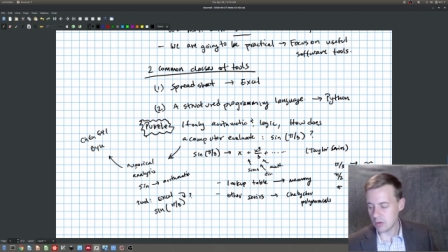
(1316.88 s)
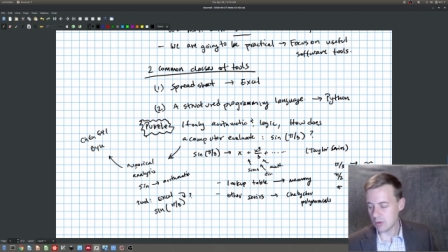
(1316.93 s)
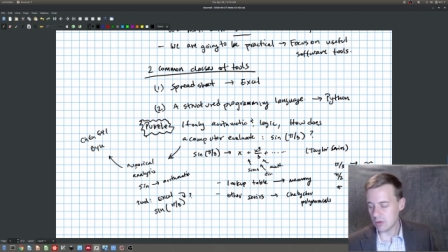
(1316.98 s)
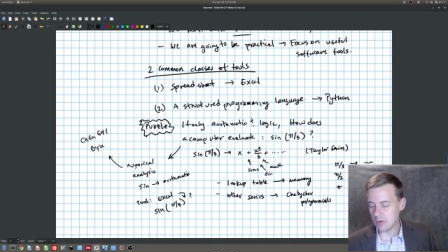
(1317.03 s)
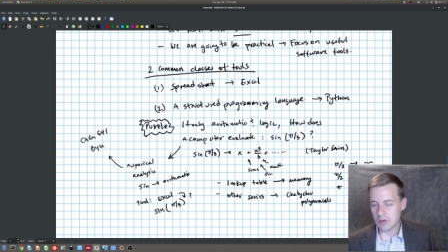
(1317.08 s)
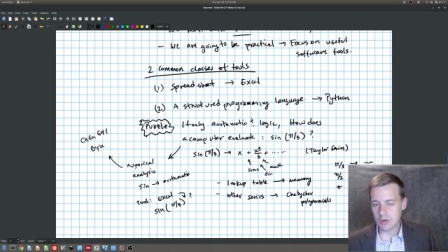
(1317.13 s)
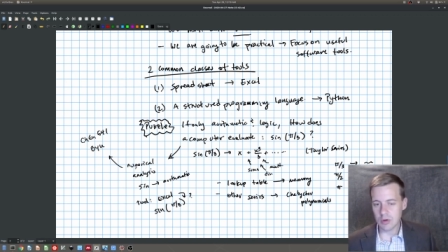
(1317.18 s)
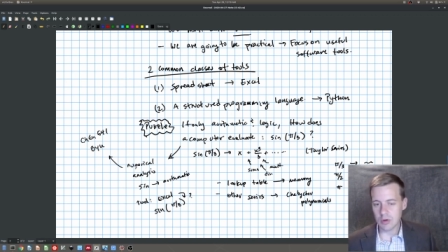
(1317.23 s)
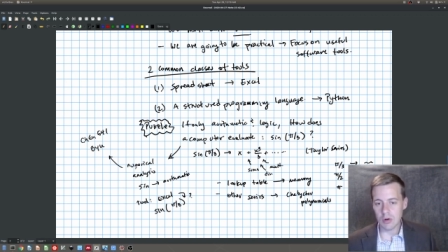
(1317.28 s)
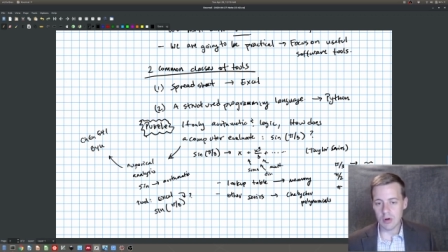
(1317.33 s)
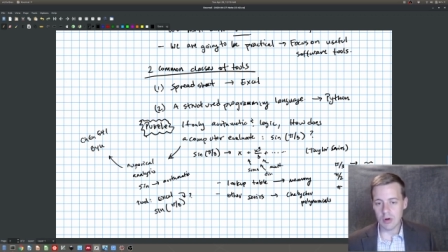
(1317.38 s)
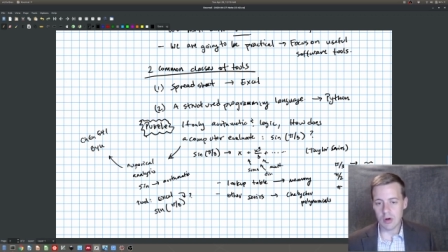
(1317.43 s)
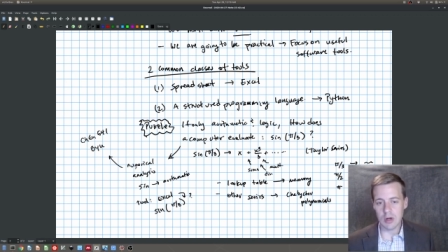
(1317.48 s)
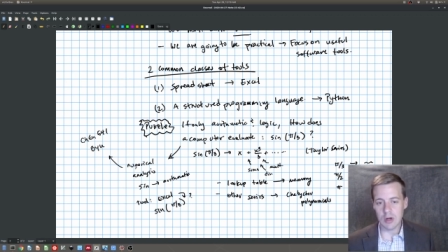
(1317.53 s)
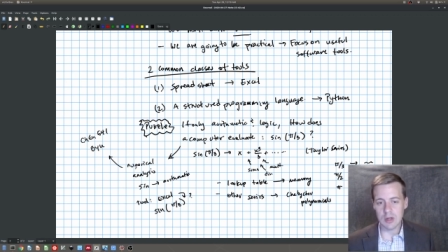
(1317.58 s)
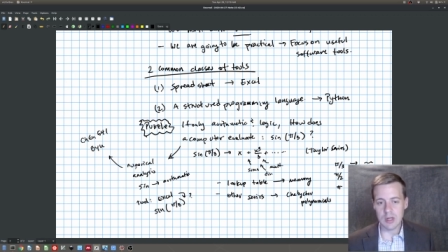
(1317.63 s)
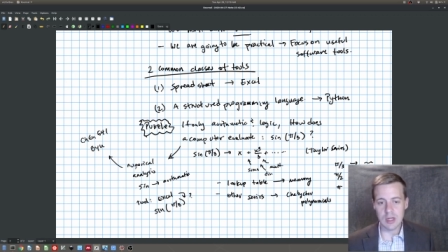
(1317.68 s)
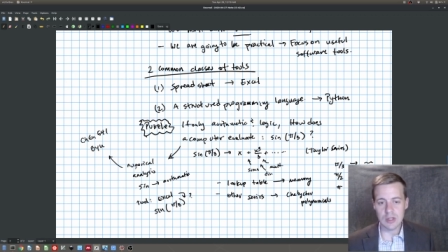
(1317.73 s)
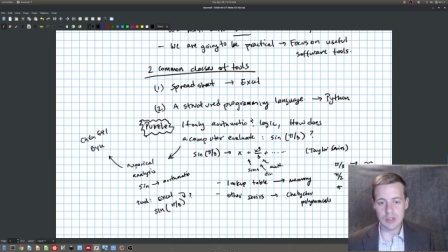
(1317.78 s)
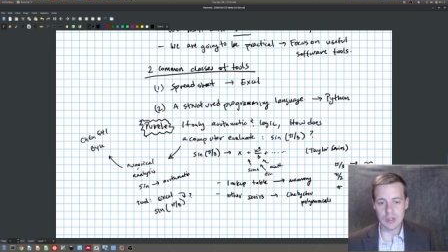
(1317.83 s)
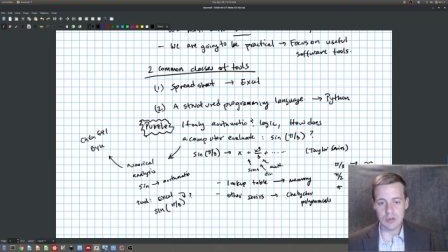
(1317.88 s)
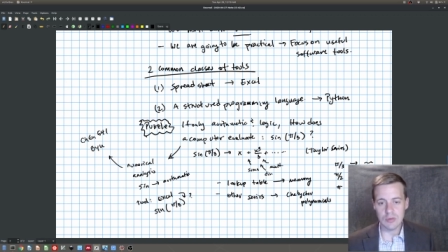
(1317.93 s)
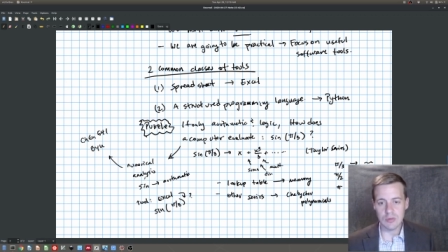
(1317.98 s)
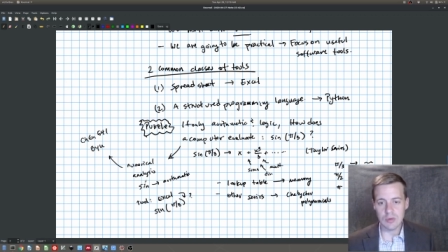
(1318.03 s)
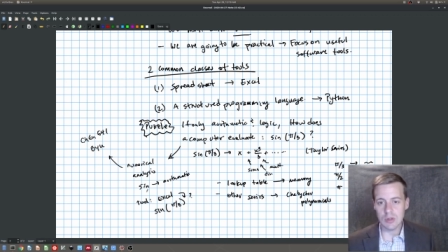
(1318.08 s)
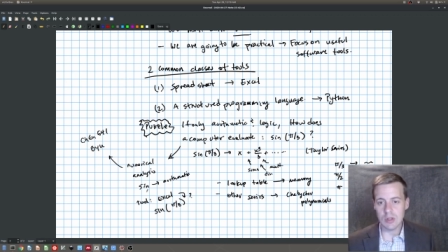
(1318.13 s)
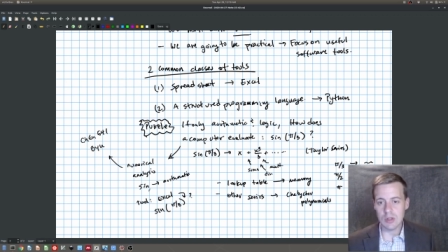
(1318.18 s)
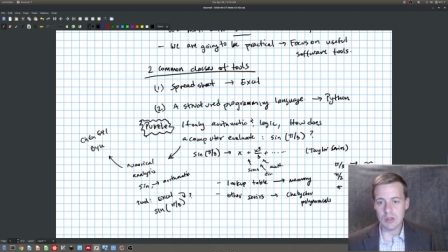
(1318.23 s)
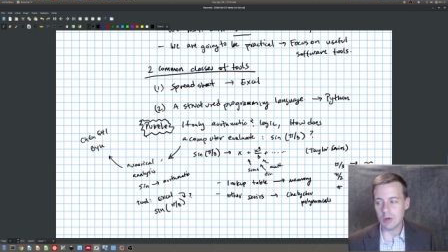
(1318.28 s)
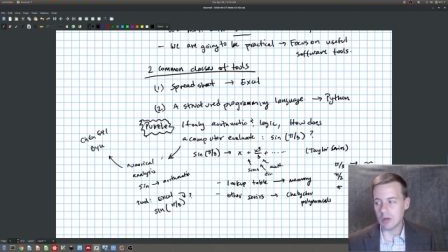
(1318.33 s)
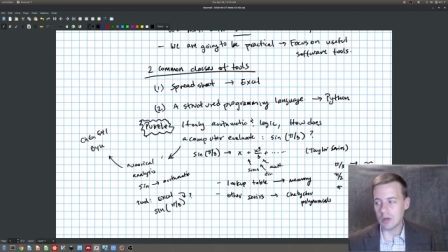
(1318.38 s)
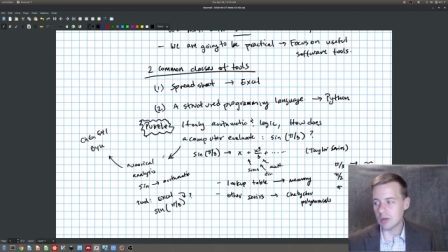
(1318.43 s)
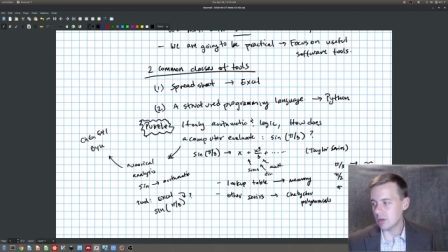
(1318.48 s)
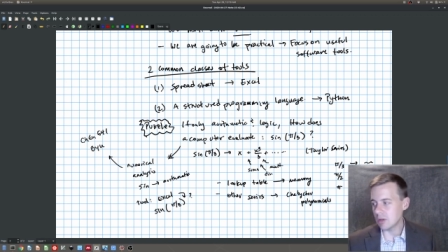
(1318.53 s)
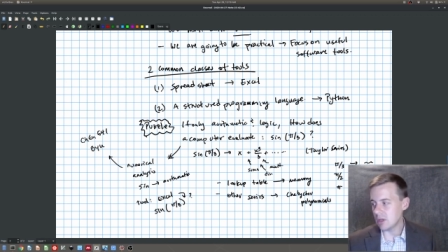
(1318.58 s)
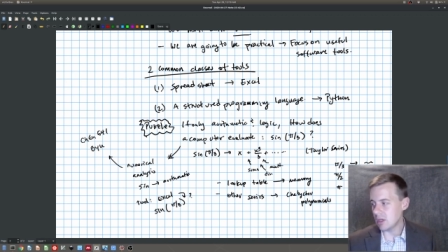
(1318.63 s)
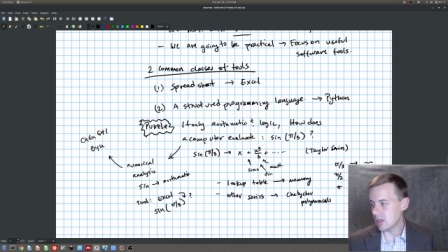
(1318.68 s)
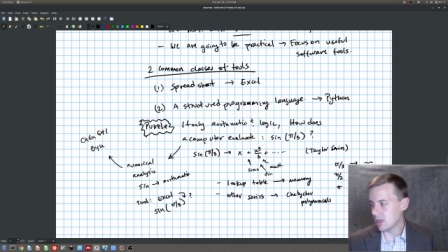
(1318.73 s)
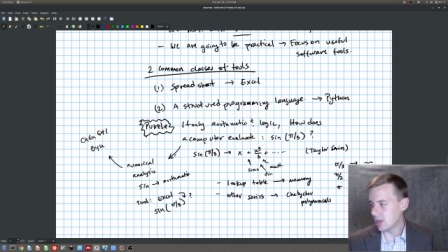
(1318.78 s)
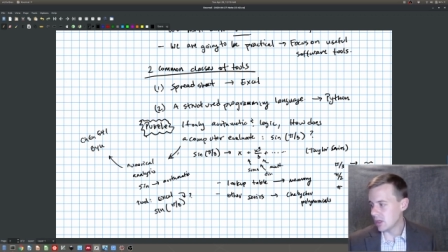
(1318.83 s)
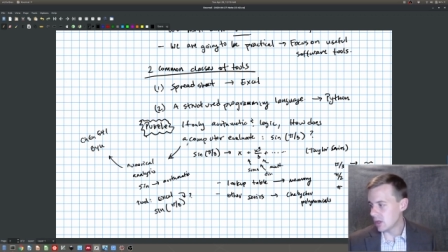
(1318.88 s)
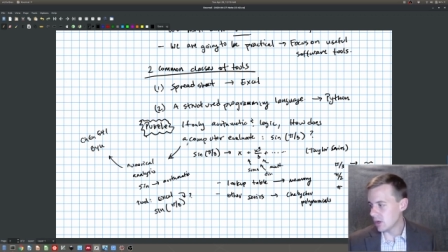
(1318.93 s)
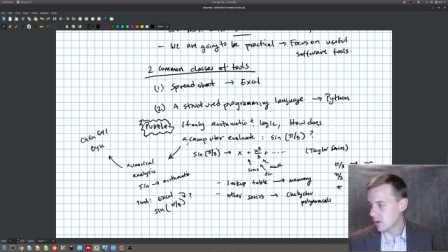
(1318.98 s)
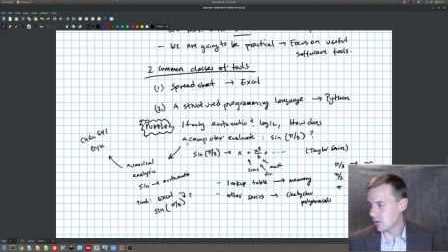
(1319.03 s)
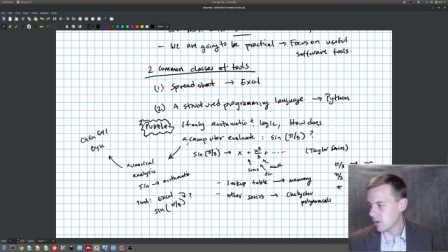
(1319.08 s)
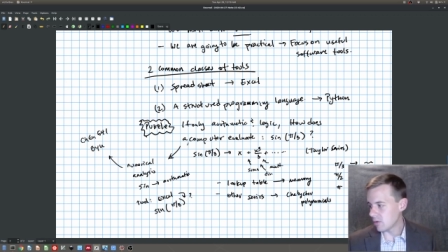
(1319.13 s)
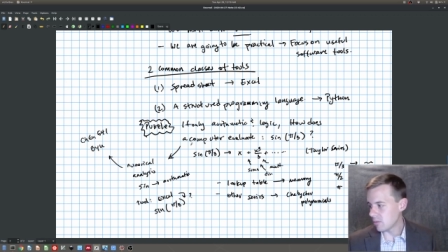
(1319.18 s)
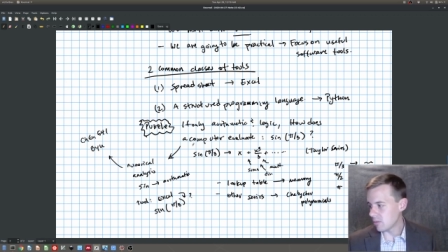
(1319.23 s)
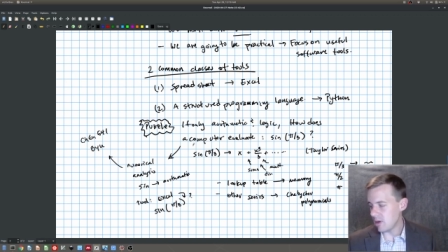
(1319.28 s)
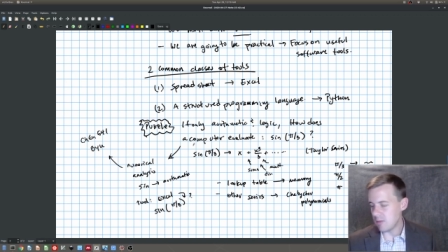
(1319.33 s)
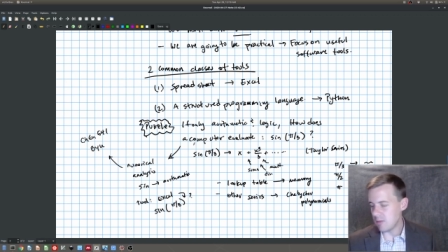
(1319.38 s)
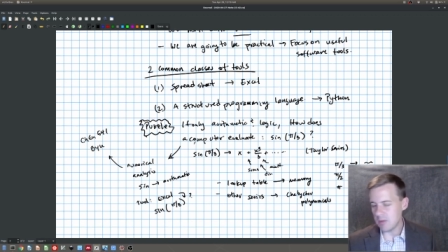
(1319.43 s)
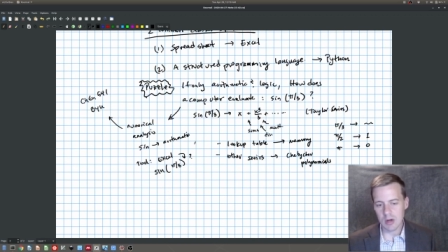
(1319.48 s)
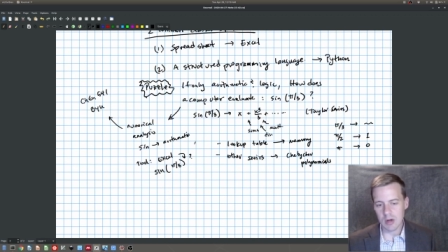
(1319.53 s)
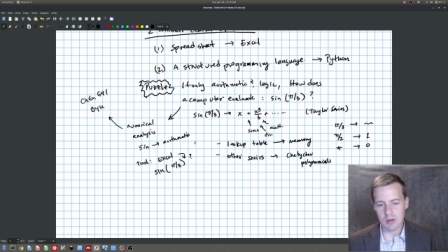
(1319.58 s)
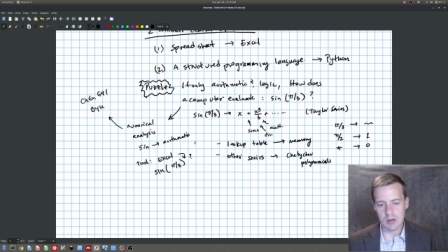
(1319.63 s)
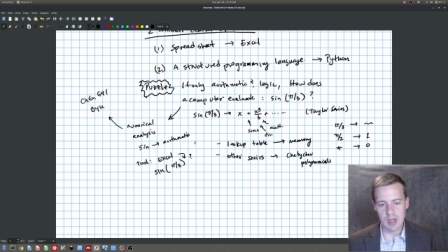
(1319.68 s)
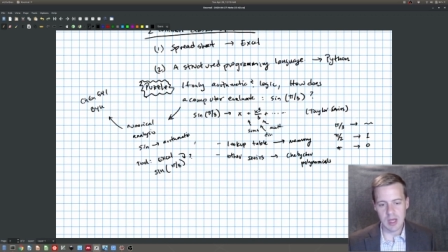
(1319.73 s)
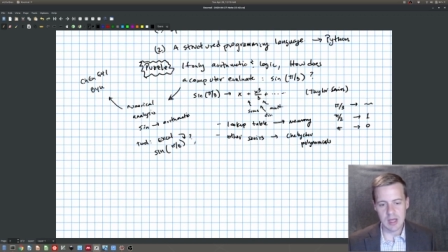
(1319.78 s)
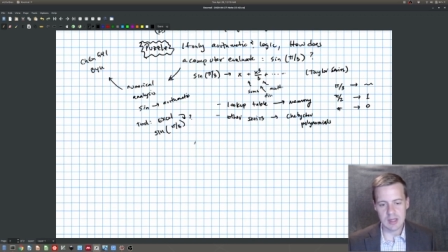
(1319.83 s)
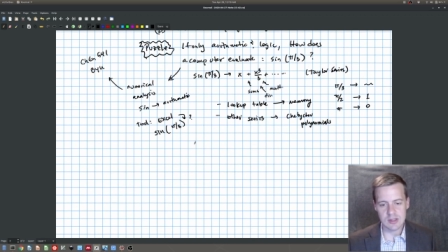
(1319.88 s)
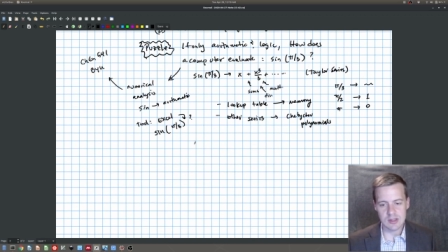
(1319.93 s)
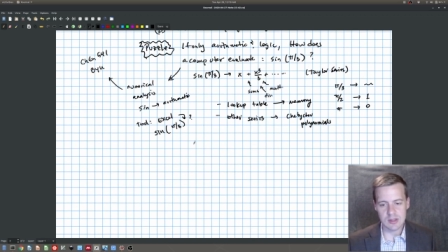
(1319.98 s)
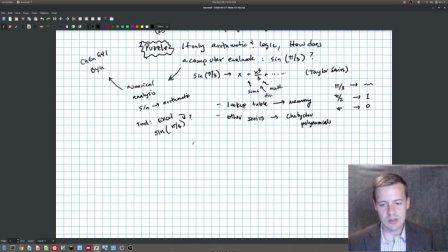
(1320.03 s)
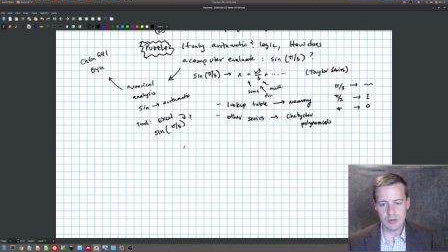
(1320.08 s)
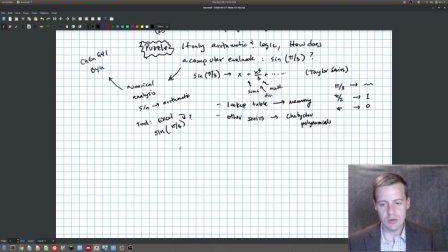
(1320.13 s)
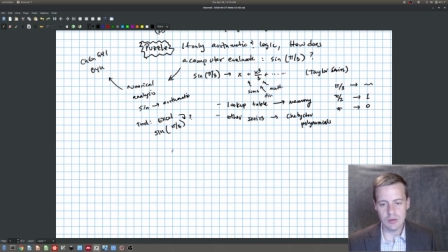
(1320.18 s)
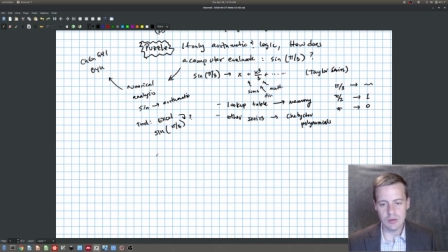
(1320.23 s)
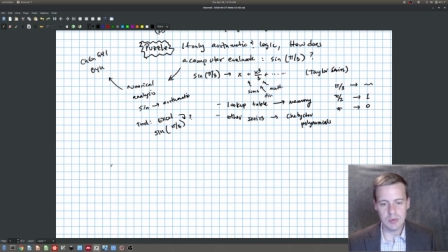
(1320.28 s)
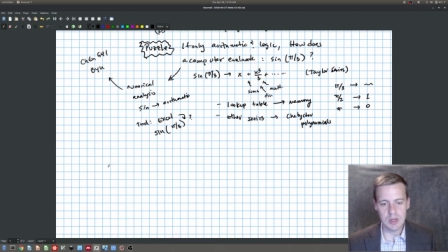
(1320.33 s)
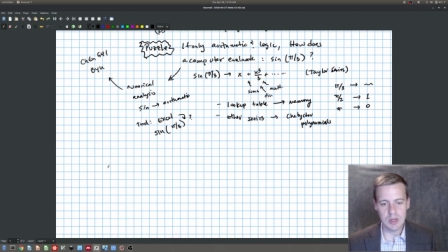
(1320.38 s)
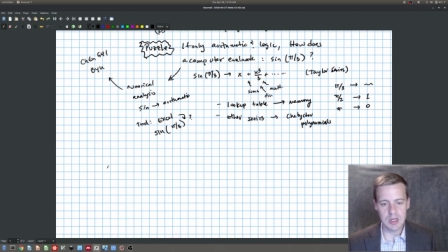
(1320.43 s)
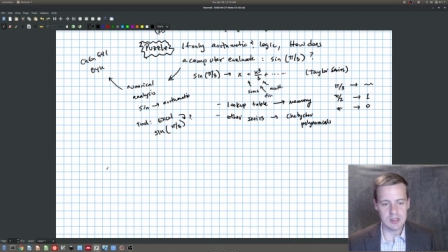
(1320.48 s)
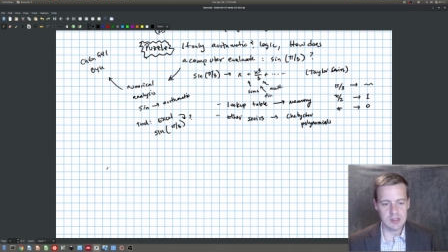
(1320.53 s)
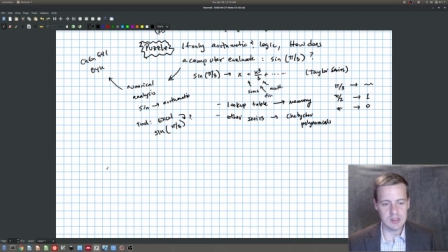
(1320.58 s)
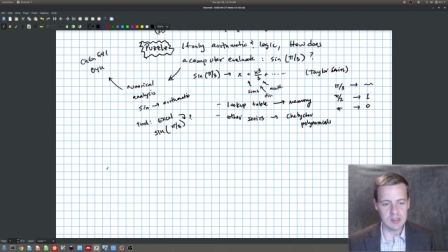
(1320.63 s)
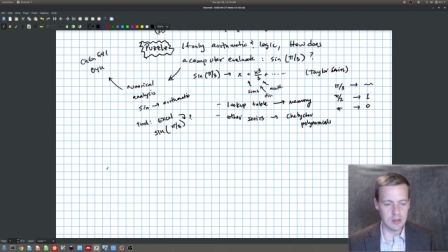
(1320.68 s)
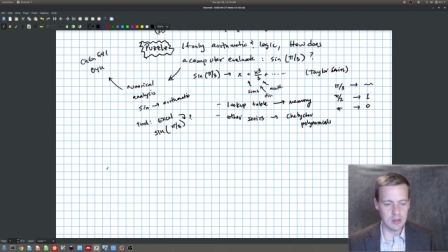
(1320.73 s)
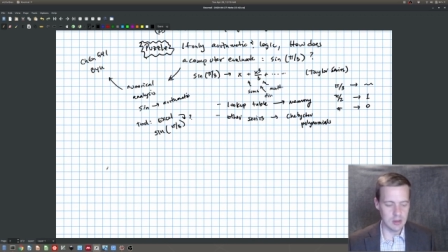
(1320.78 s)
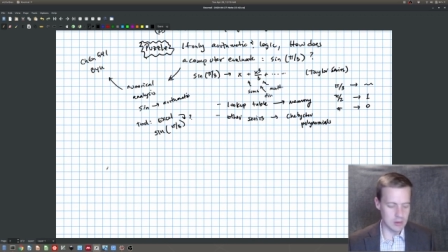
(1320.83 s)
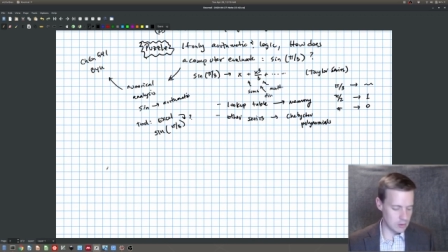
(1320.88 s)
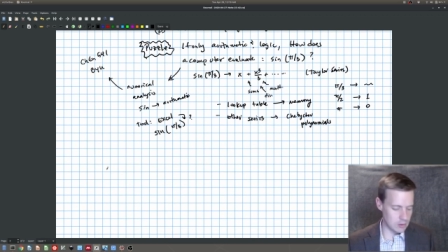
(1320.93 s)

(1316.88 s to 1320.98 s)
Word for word: turn our attention really quickly with maybe our last 2 minutes here